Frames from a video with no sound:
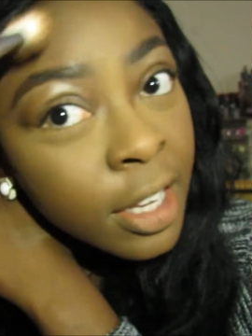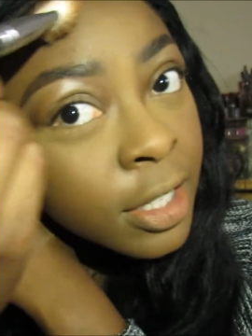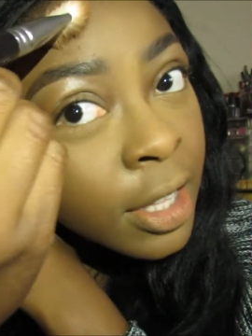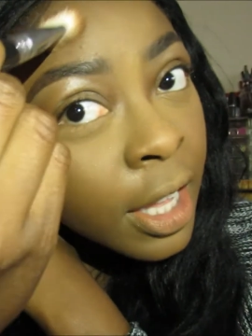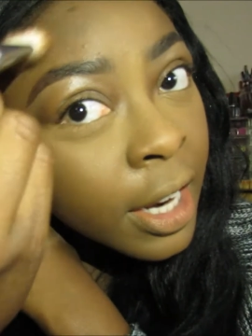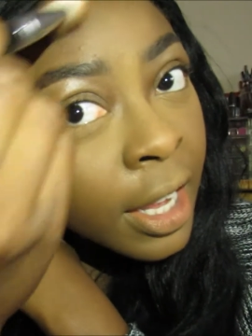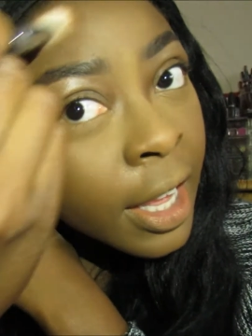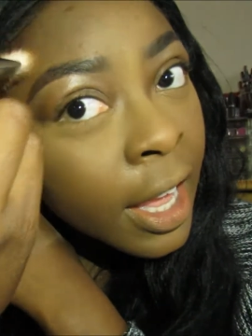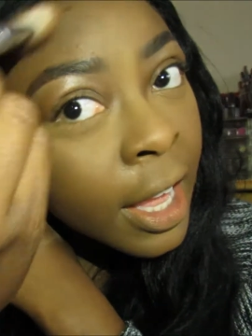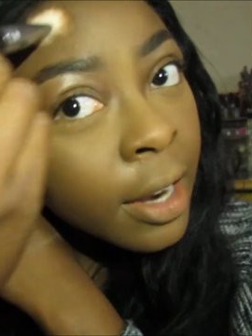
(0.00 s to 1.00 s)
So then
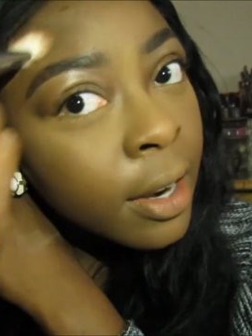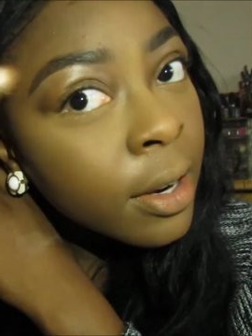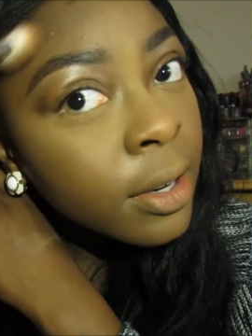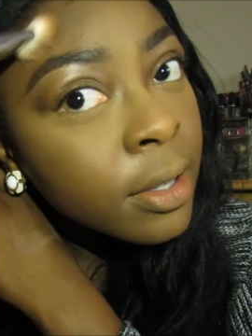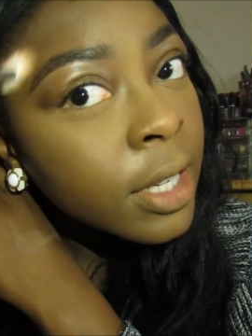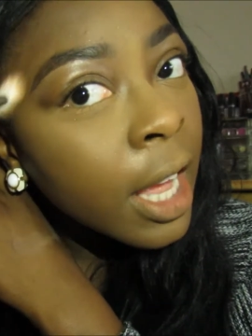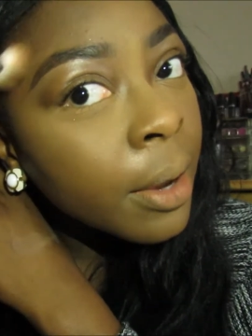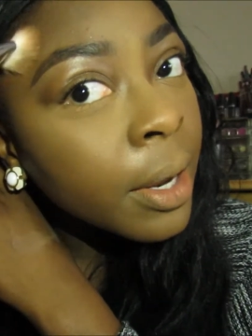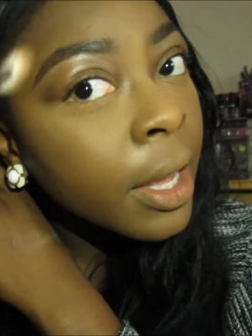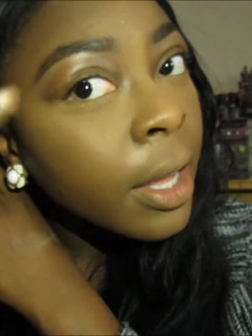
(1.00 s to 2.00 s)
again,
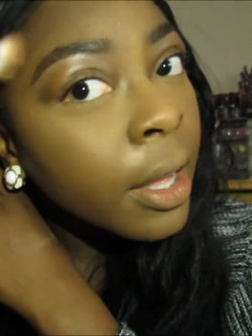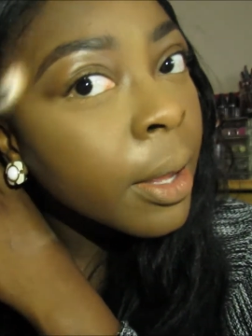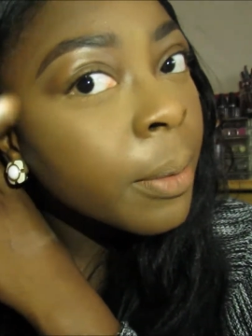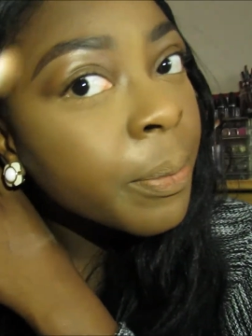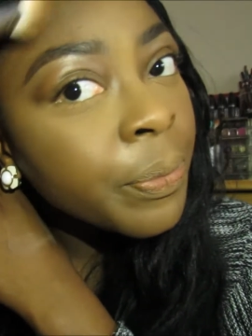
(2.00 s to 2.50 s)
down here,